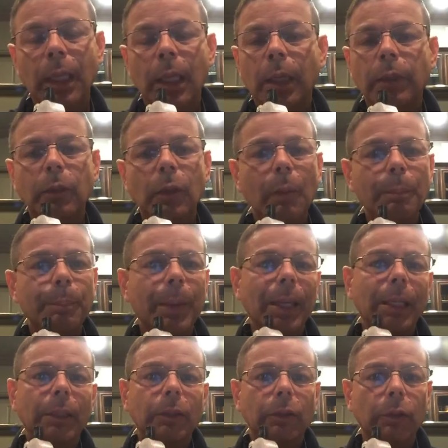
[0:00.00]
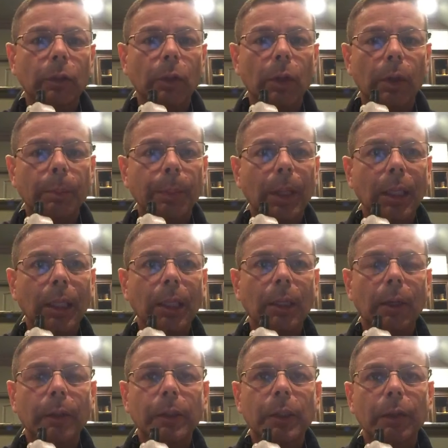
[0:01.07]
Don't base your opinion
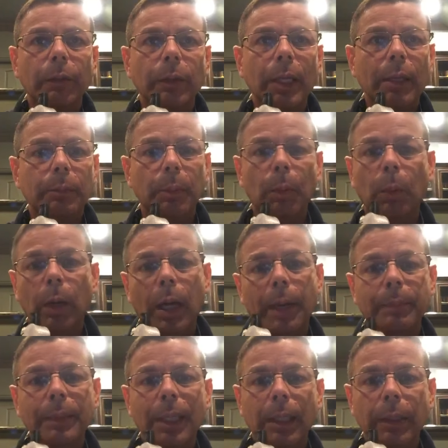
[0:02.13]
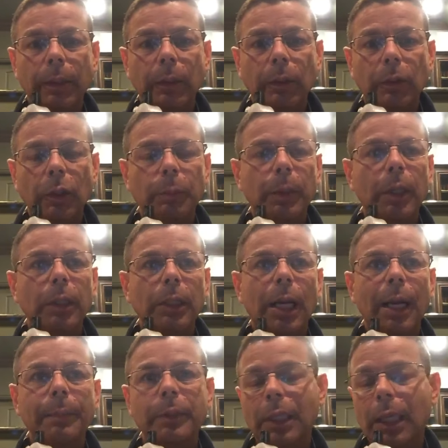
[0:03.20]
on silver tabs but what I'm telling you. Just because
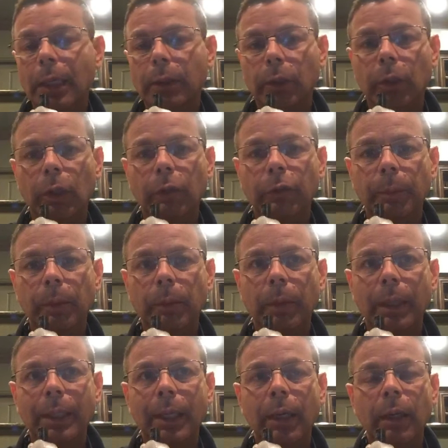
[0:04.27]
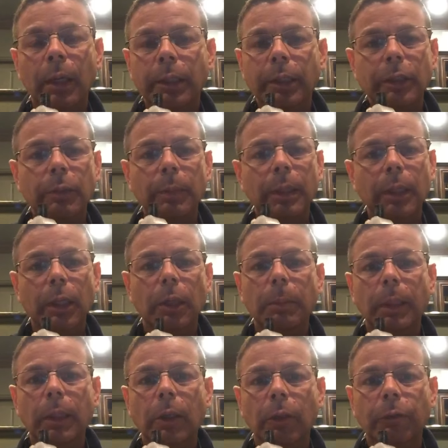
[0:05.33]
I'm saying they're good for me right now doesn't mean they're going to be
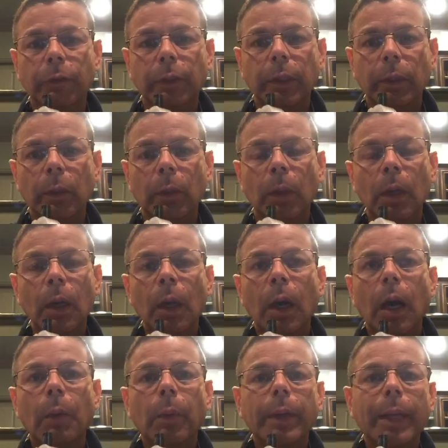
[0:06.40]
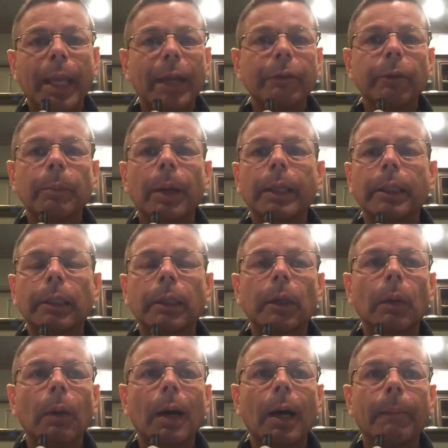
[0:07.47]
good for you. I want everybody to
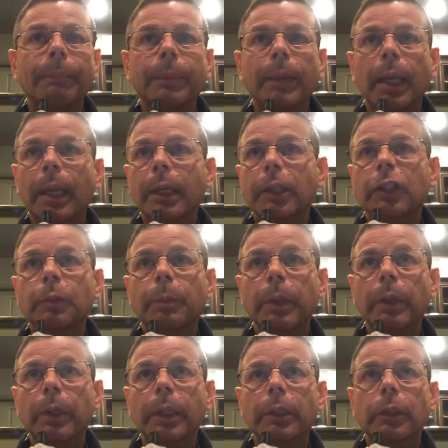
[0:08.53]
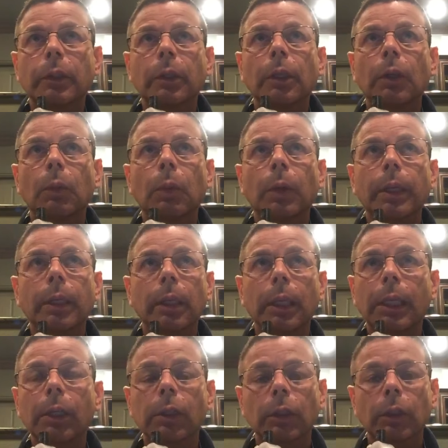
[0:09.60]
go out and experience. We're
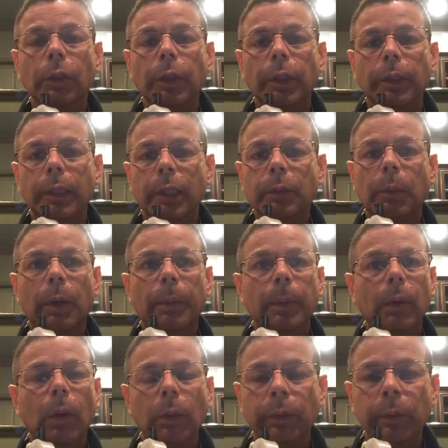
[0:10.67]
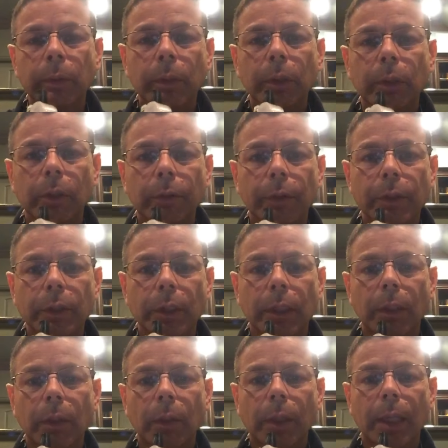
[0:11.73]
here to learn. That's why we're called Hookah
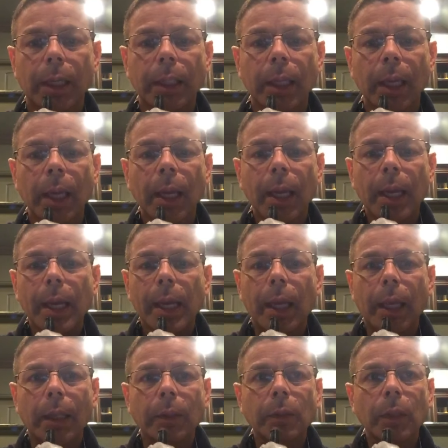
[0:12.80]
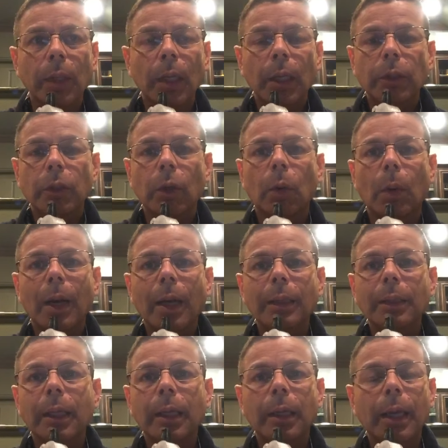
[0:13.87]
University, okay? And so go out
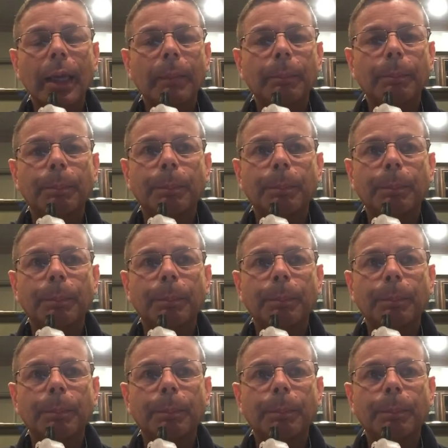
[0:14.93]
there and,